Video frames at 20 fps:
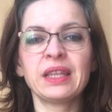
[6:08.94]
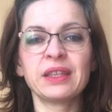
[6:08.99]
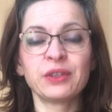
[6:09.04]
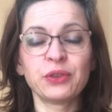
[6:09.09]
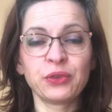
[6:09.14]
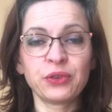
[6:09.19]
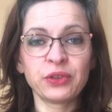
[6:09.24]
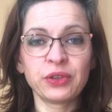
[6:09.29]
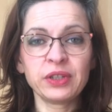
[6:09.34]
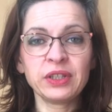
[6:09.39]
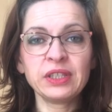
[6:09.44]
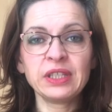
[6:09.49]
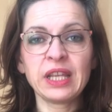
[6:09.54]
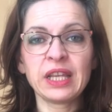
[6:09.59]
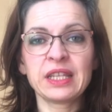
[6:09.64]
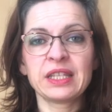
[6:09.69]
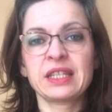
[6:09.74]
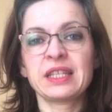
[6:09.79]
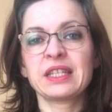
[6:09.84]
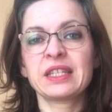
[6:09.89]
The third
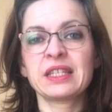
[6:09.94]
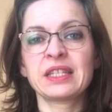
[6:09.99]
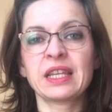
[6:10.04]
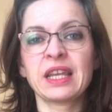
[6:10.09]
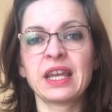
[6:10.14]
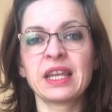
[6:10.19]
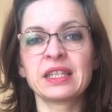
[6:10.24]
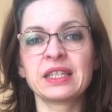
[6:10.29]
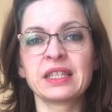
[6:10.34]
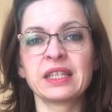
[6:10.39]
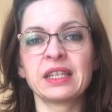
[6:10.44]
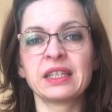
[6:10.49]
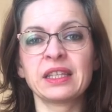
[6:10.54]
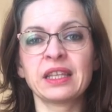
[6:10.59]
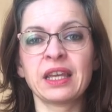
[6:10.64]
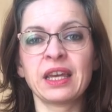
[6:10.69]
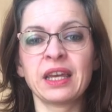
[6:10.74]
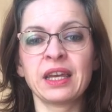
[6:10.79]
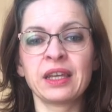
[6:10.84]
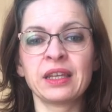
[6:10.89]
exercise
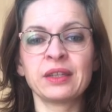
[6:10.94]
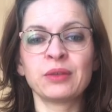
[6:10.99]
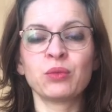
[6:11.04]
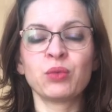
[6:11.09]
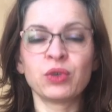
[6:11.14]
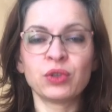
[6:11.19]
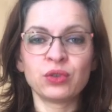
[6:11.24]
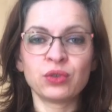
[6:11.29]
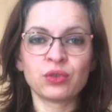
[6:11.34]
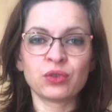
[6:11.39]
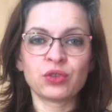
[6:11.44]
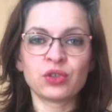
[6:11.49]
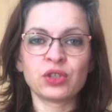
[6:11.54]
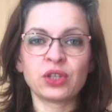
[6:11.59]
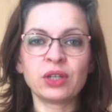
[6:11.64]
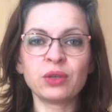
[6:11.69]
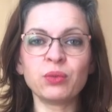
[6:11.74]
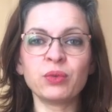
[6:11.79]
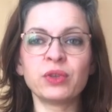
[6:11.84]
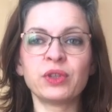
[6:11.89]
that I want to
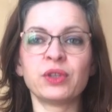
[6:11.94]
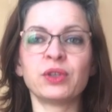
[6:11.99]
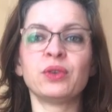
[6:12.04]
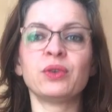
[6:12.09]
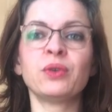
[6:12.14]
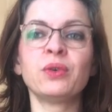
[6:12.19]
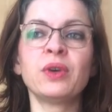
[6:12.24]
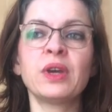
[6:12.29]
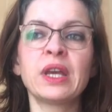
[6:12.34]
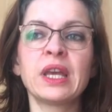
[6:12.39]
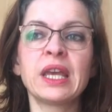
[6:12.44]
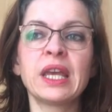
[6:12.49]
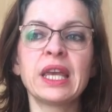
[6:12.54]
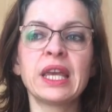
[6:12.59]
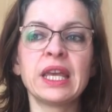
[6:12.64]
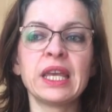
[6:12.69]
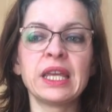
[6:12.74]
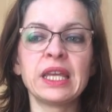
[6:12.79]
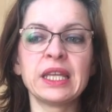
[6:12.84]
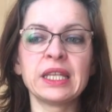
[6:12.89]
share with you,
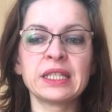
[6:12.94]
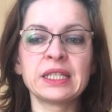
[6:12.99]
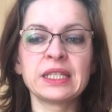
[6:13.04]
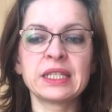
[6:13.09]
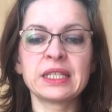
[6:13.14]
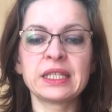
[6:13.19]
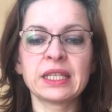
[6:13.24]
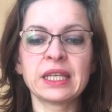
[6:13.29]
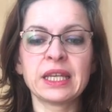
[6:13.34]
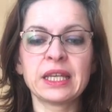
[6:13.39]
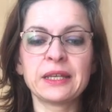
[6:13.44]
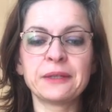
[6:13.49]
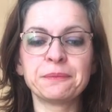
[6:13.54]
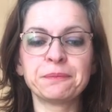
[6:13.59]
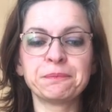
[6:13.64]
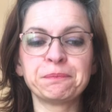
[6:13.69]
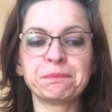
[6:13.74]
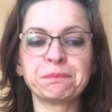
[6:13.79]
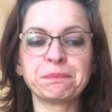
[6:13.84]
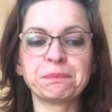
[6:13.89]
it's
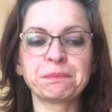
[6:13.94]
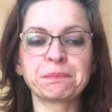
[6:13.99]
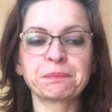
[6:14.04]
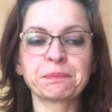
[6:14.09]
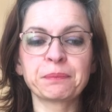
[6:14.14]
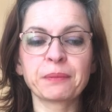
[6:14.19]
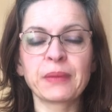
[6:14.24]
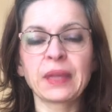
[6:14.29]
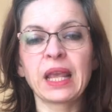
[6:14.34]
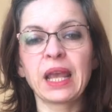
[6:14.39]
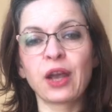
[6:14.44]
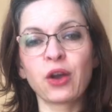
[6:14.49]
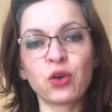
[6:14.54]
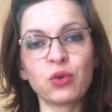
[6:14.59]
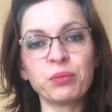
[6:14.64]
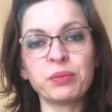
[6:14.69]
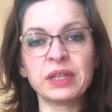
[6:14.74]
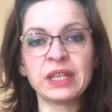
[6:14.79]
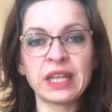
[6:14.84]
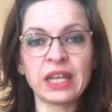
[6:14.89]
a
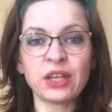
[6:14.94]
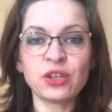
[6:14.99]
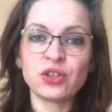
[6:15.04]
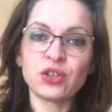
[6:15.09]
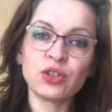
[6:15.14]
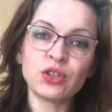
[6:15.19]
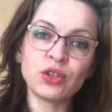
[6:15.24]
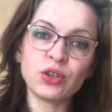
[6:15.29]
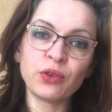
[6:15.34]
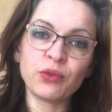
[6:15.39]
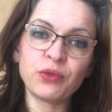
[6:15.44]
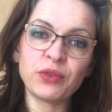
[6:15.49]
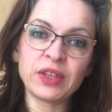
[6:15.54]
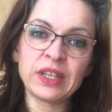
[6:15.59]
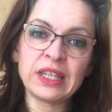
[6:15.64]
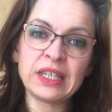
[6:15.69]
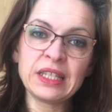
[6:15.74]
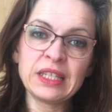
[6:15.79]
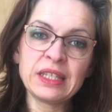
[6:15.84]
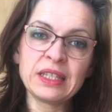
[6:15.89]
combination of
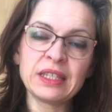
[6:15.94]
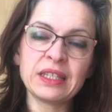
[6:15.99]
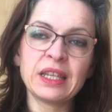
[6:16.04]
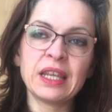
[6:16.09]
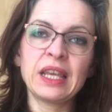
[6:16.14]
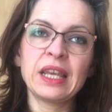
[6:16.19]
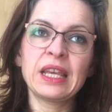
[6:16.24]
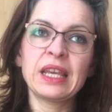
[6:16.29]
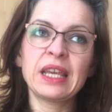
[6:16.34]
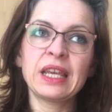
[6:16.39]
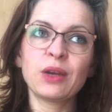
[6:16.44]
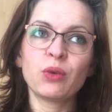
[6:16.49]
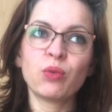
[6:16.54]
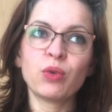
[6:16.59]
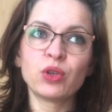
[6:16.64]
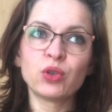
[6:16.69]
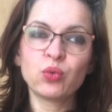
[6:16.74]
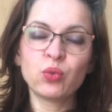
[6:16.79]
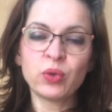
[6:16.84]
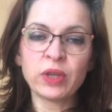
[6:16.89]
these.
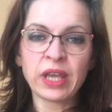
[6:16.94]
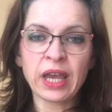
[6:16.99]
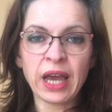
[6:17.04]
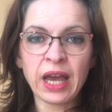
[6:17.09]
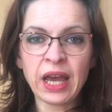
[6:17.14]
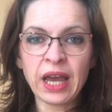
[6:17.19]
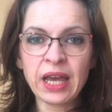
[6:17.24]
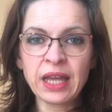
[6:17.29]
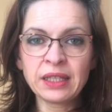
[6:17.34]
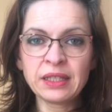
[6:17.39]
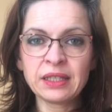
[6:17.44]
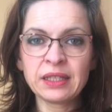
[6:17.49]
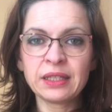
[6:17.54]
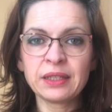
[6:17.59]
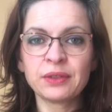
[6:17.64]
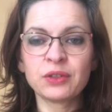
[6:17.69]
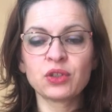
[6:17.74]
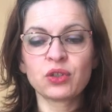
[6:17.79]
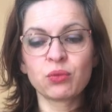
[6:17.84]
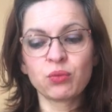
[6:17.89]
What we add,
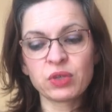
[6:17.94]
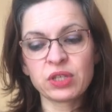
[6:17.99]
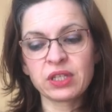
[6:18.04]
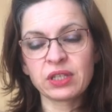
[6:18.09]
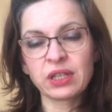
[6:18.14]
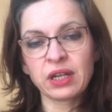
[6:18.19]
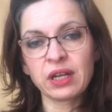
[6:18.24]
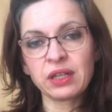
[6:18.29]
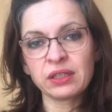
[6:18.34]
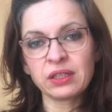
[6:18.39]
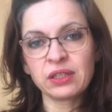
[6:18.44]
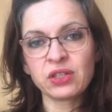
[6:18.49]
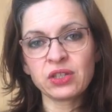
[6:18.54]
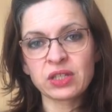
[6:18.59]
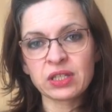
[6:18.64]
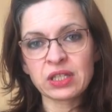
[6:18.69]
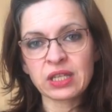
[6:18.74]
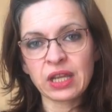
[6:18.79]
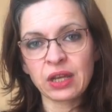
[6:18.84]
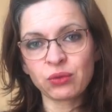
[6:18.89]
so we started
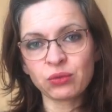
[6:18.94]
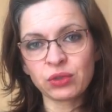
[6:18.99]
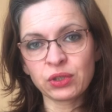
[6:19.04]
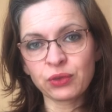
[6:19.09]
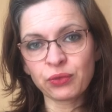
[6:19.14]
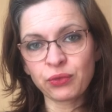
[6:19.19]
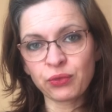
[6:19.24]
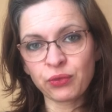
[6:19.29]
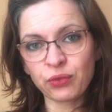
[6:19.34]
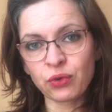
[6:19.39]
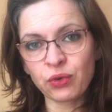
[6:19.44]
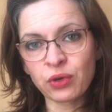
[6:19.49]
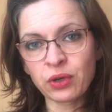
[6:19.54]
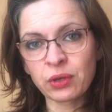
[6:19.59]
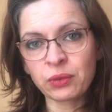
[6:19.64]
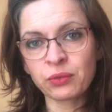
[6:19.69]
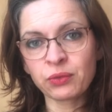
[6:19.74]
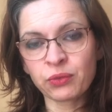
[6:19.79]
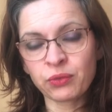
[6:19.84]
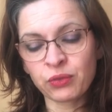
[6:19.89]
just counting
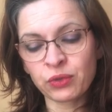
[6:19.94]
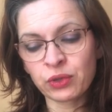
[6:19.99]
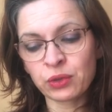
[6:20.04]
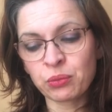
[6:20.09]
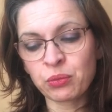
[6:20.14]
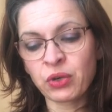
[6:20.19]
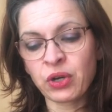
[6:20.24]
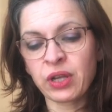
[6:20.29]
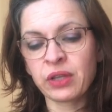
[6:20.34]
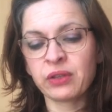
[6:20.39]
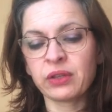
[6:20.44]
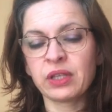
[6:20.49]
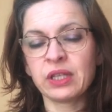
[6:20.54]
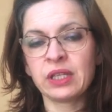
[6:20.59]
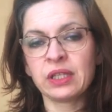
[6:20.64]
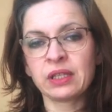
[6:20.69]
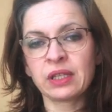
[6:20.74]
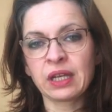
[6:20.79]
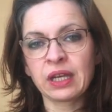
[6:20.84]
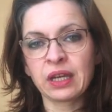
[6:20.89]
4 for the breath
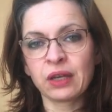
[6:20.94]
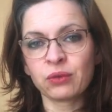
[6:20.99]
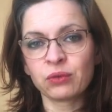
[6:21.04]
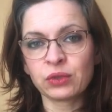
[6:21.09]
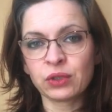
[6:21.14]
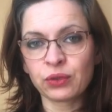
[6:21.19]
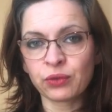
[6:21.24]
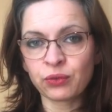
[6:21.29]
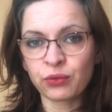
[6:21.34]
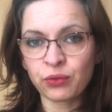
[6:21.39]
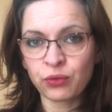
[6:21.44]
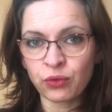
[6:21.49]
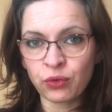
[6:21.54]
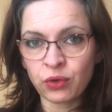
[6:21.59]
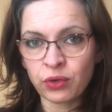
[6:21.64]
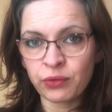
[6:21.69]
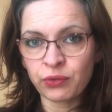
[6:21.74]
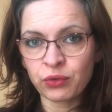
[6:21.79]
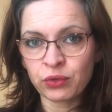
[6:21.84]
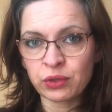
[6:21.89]
in and counting
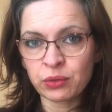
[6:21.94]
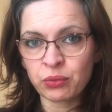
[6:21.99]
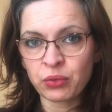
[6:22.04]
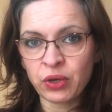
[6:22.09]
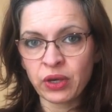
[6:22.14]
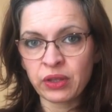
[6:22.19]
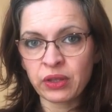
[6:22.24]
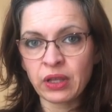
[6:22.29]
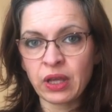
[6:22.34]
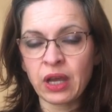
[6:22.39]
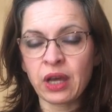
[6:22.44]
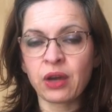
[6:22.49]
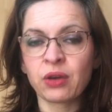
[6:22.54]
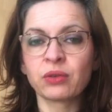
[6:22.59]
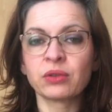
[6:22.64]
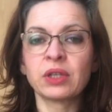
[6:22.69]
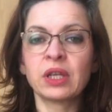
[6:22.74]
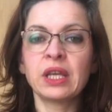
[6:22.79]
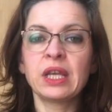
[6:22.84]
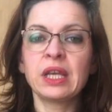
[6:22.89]
4 for the breath out.